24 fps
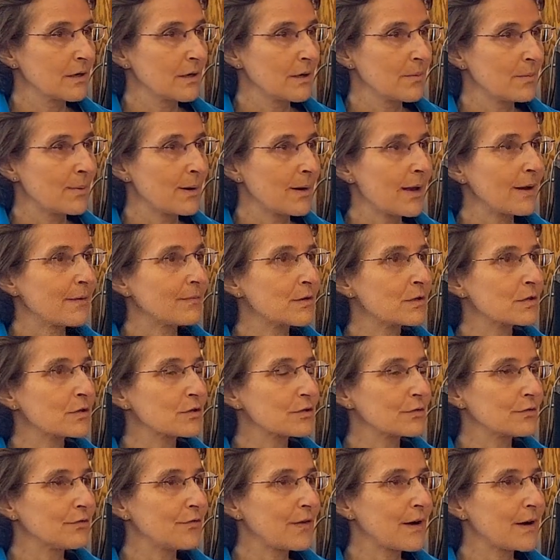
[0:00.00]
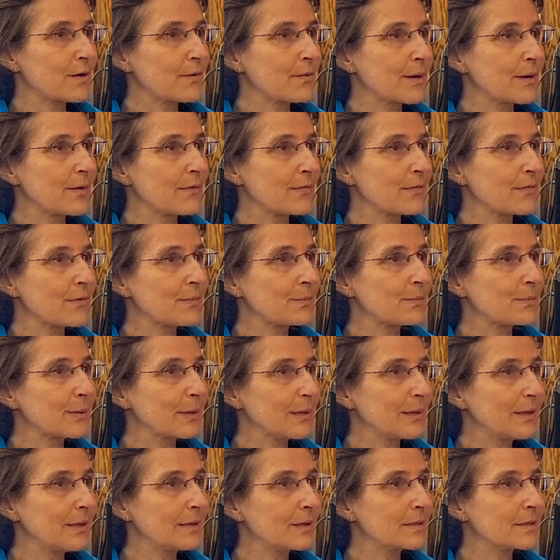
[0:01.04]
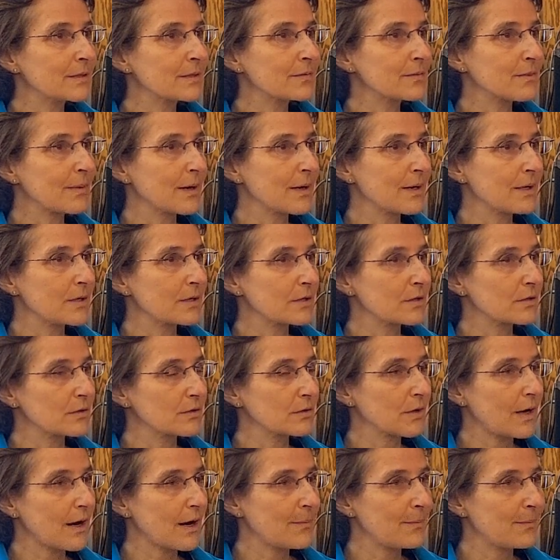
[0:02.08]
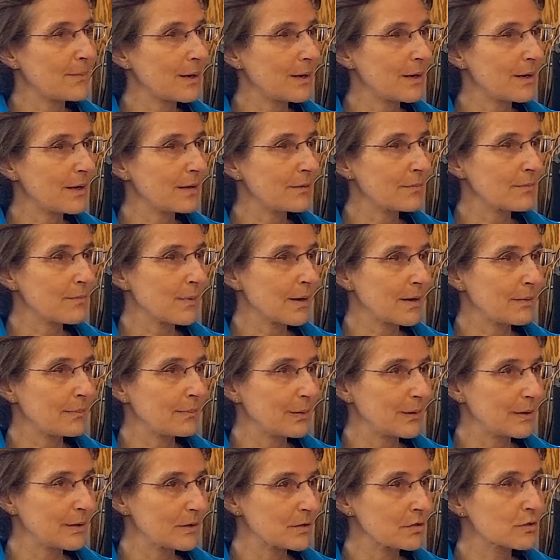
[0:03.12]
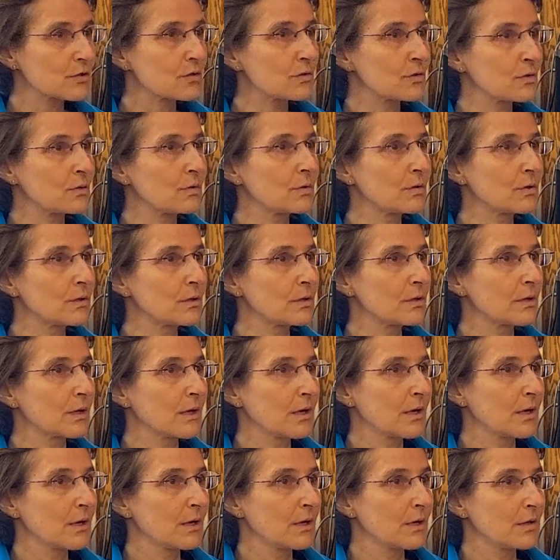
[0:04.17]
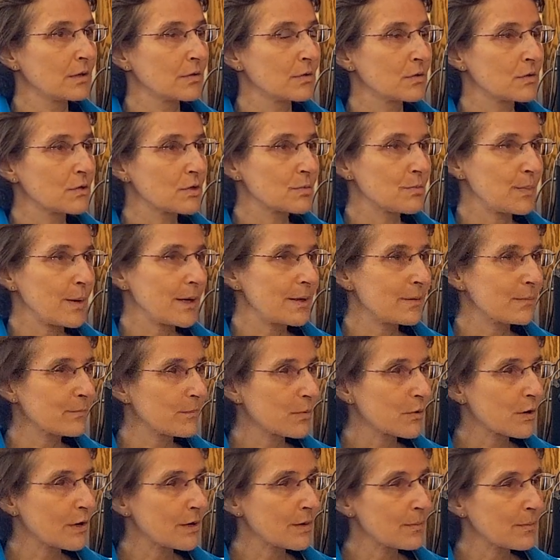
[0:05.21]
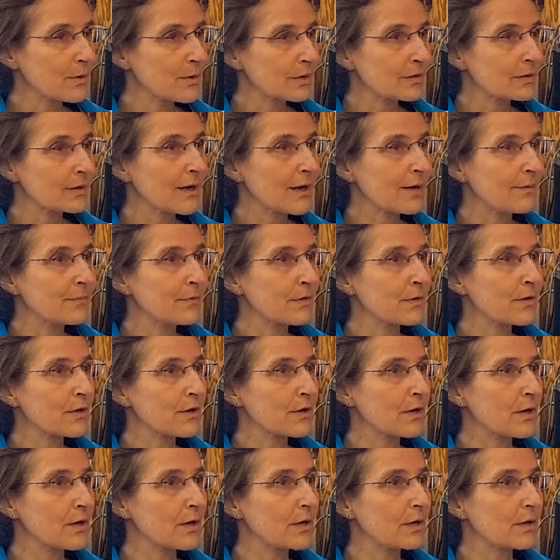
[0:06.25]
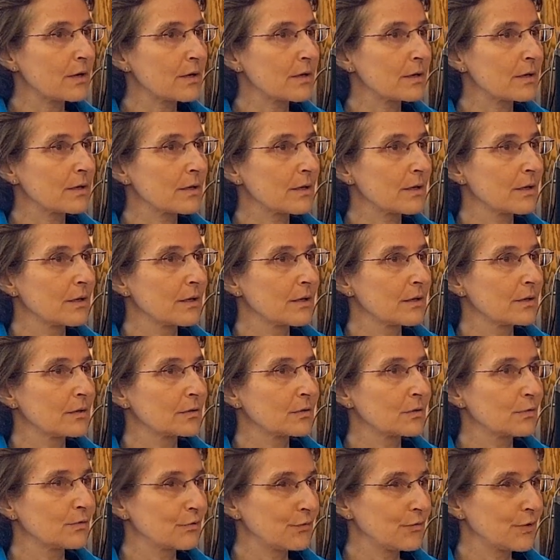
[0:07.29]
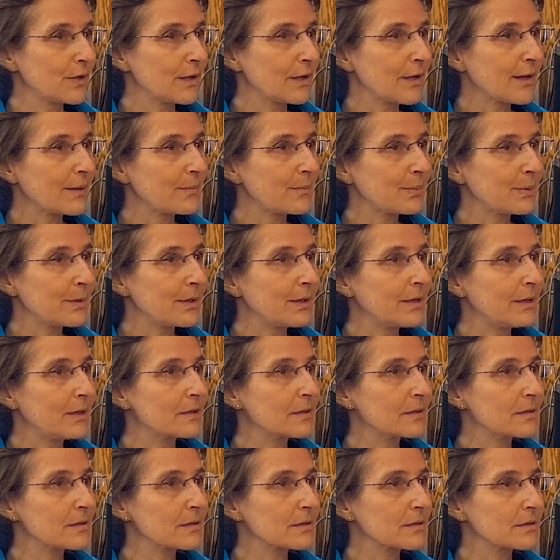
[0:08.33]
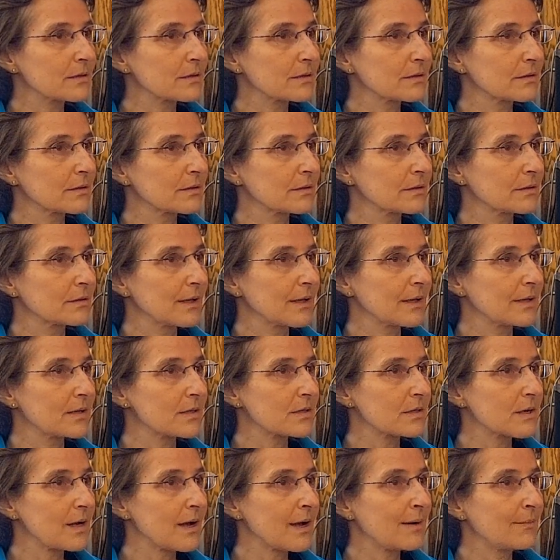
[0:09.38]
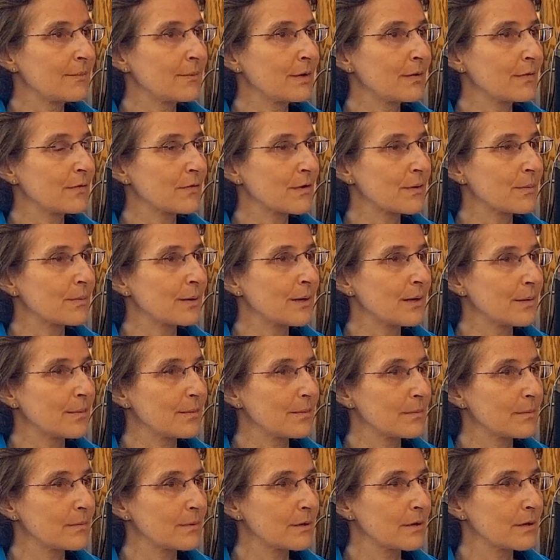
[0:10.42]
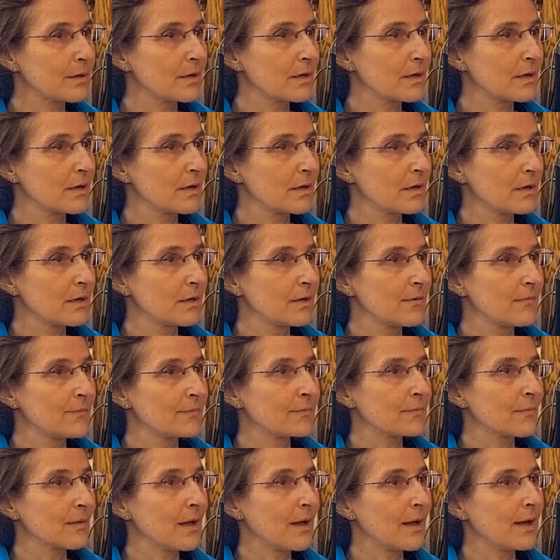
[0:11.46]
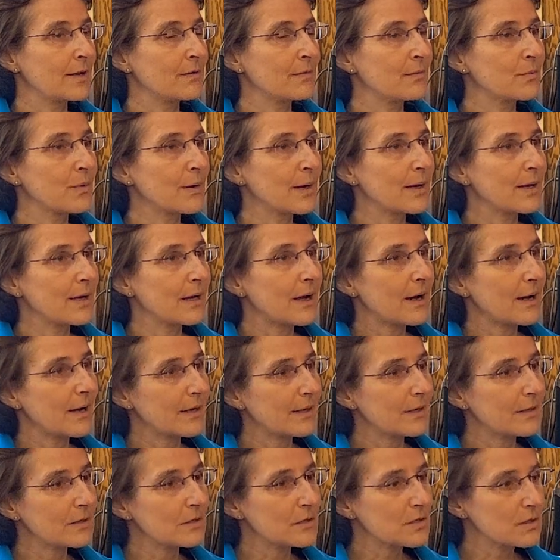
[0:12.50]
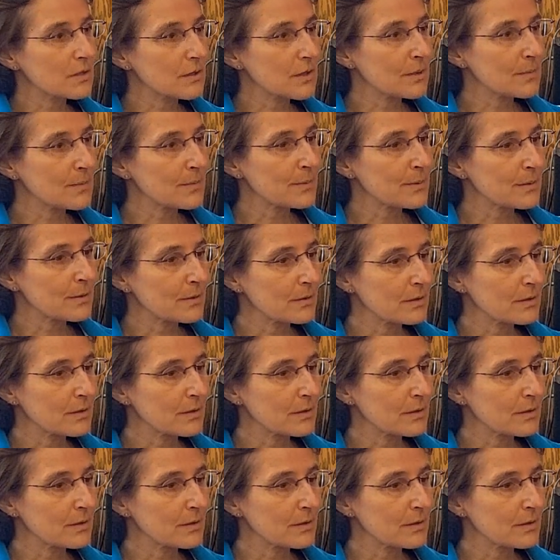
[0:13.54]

but I was so far away from peace, right? So I made it my biggest goal to spend more and more time with God, to feel that peace that is coming from Him. And when I stopped